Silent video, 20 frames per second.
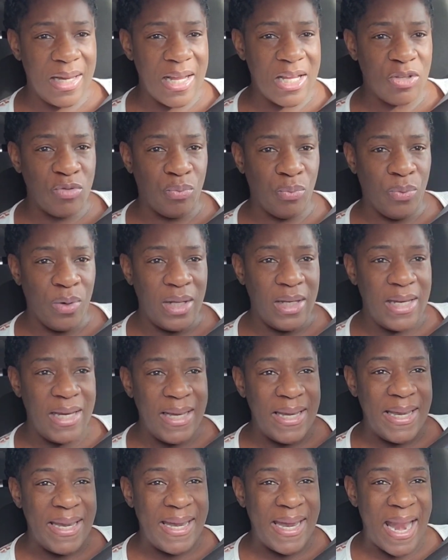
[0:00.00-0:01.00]
is
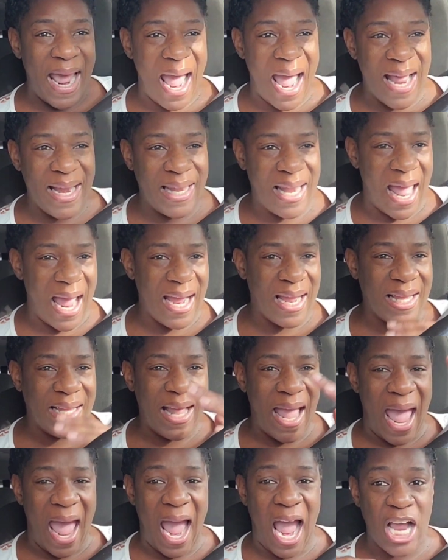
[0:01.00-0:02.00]
really not like
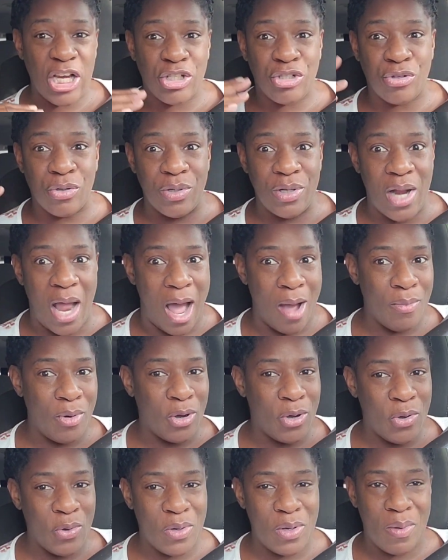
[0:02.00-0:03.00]
an
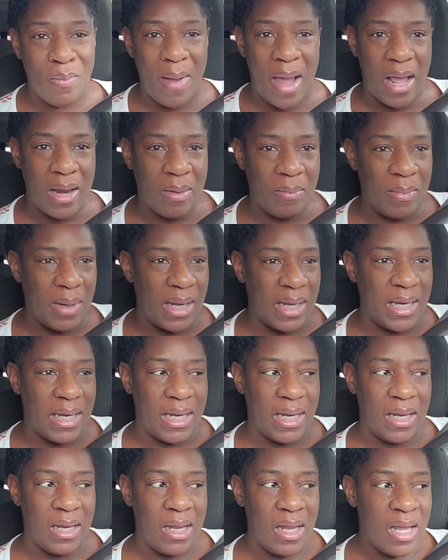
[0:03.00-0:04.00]
astronomical amount of
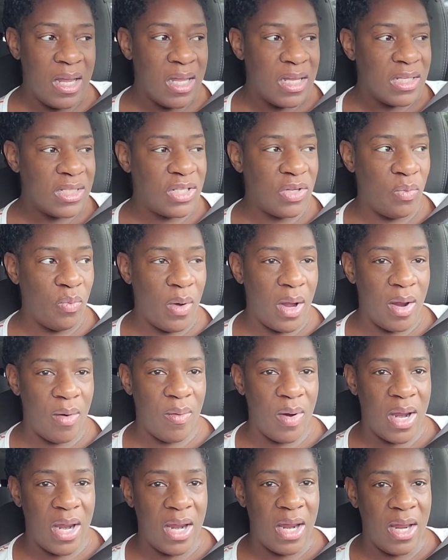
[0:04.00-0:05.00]
money to
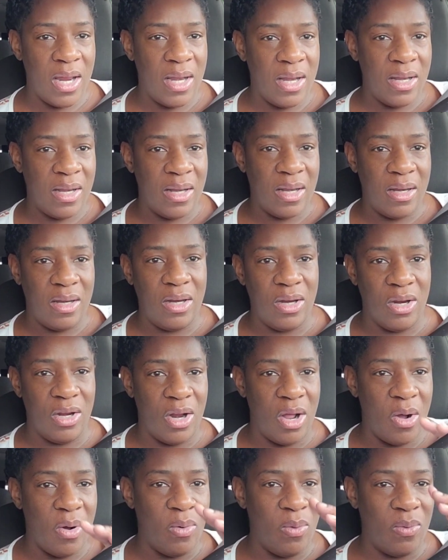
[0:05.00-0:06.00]
wherein you
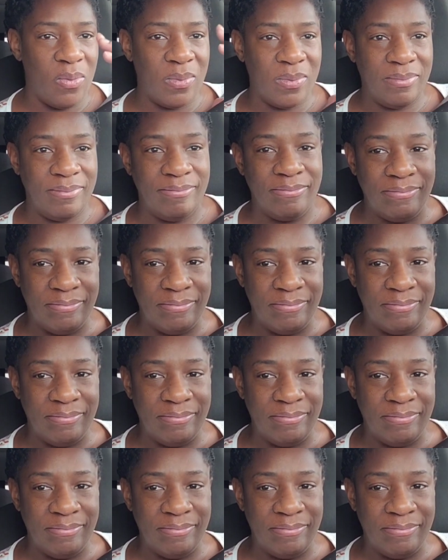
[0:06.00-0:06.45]
know,